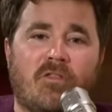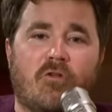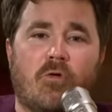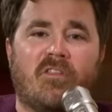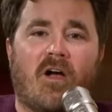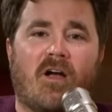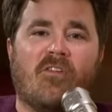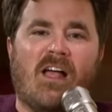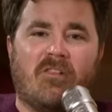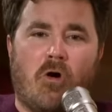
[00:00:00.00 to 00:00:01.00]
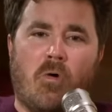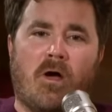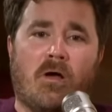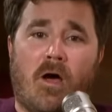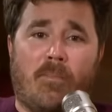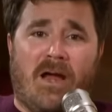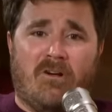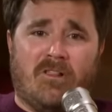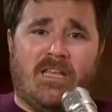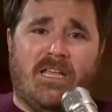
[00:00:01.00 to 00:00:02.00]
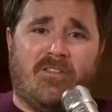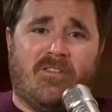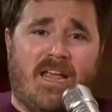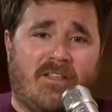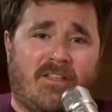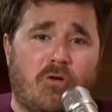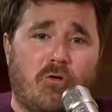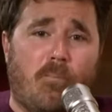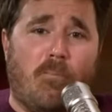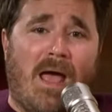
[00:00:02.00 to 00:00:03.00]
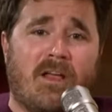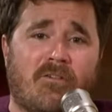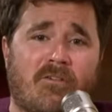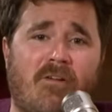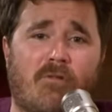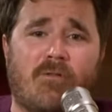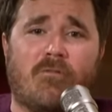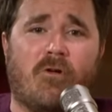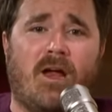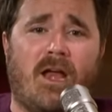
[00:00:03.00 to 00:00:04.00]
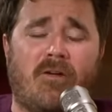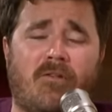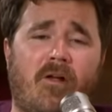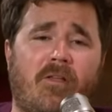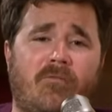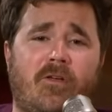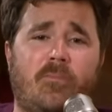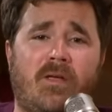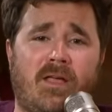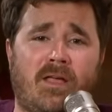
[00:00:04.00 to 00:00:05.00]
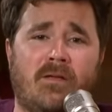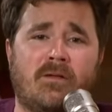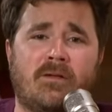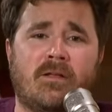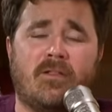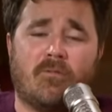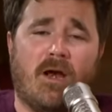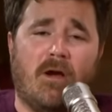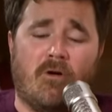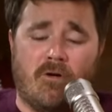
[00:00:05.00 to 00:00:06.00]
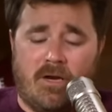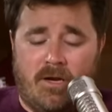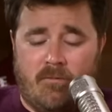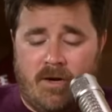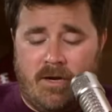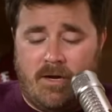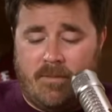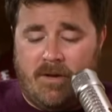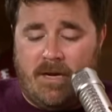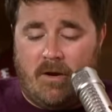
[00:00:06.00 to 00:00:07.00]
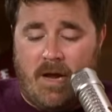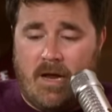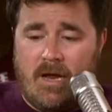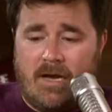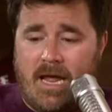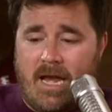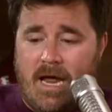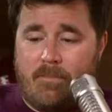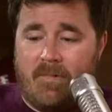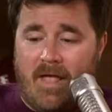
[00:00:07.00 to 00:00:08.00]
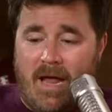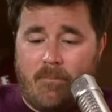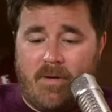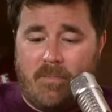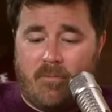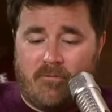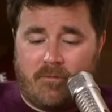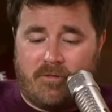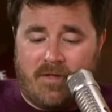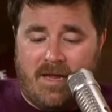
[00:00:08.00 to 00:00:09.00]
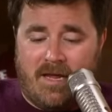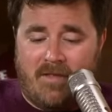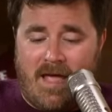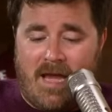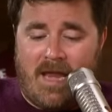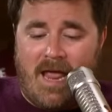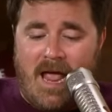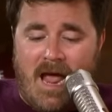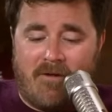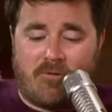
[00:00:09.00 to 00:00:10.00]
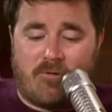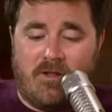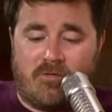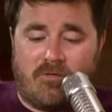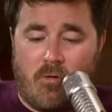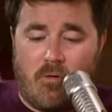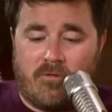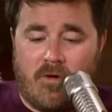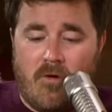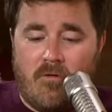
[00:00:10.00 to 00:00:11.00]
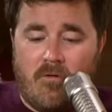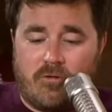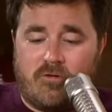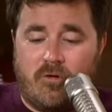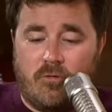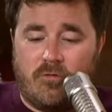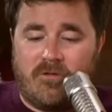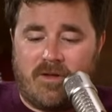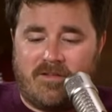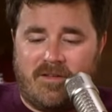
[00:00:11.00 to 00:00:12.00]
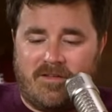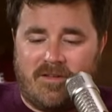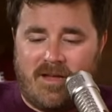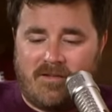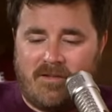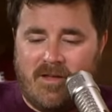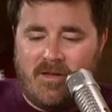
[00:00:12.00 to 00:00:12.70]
Tua Tagovailoa apparently is like the new betting favorite for NFL MVP? That's what I heard anyway. I mean, can I blame people for thinking that after he throws for 266?